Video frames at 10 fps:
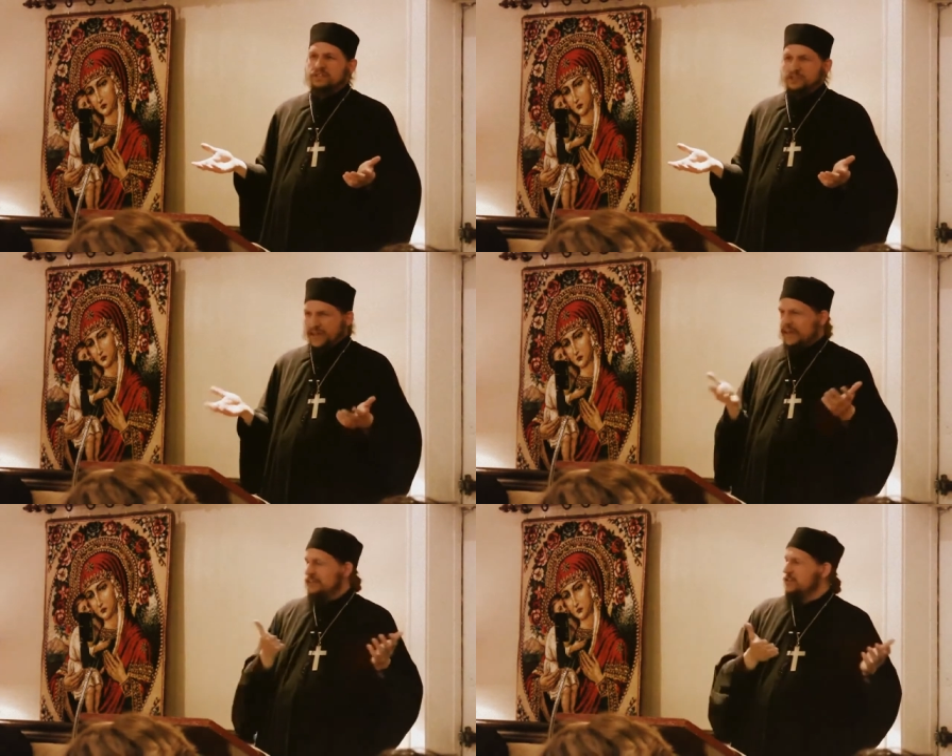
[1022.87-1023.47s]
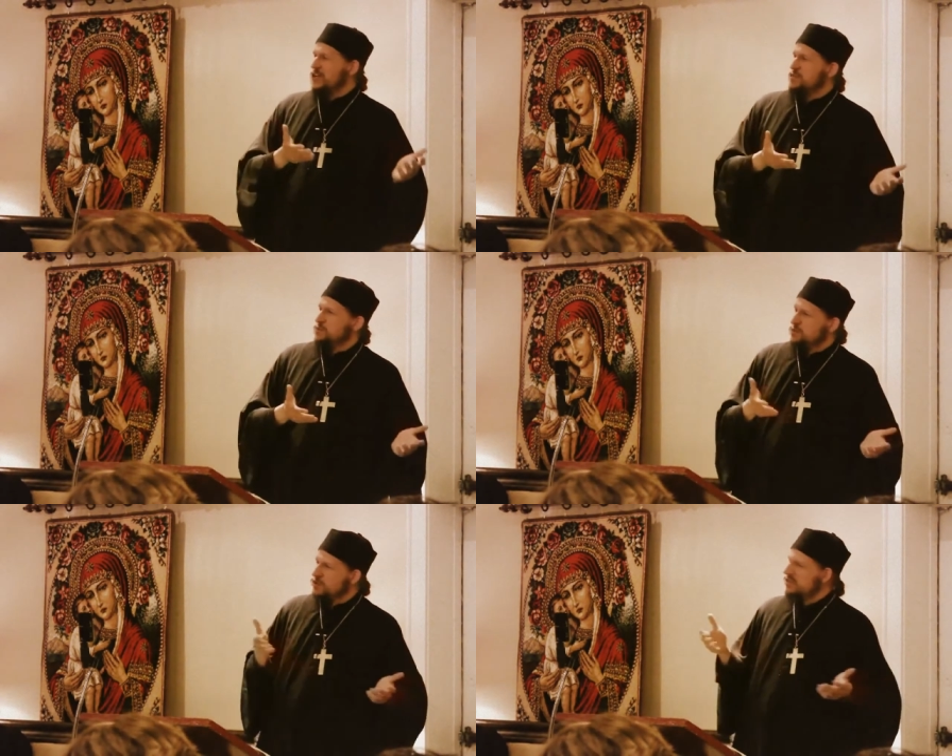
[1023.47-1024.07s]
Could the Antichrist
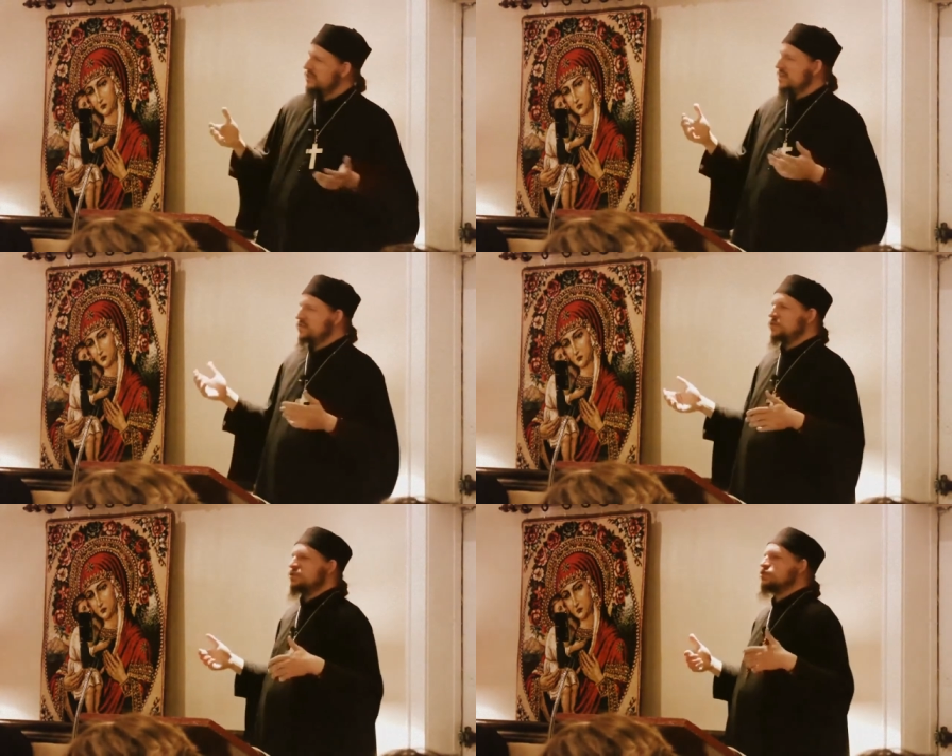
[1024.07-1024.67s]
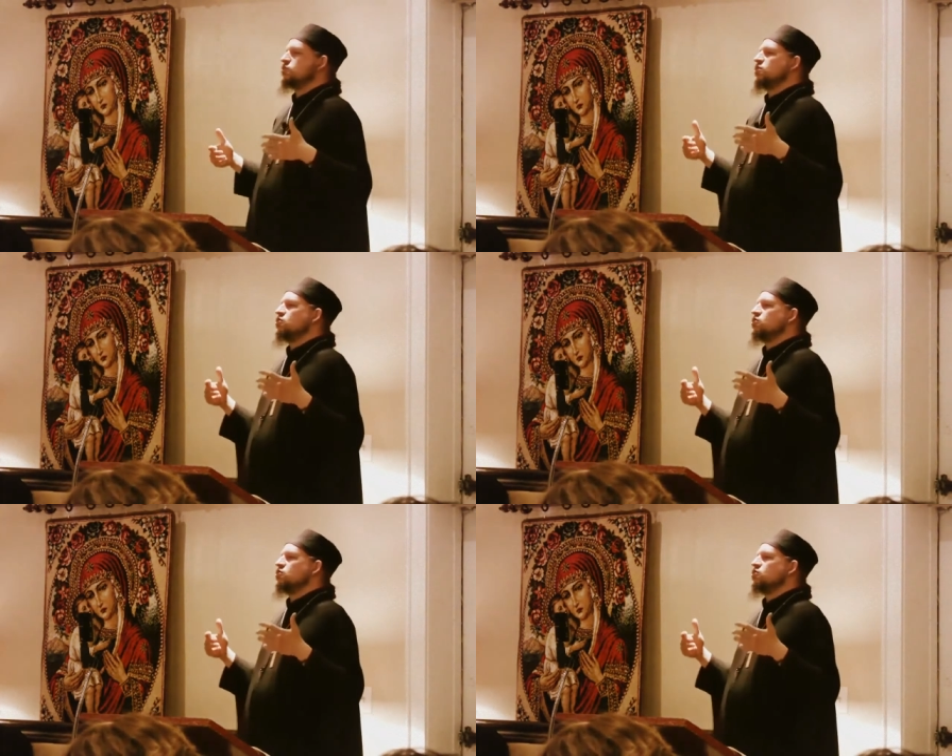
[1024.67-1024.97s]
be worse than the devil? There should be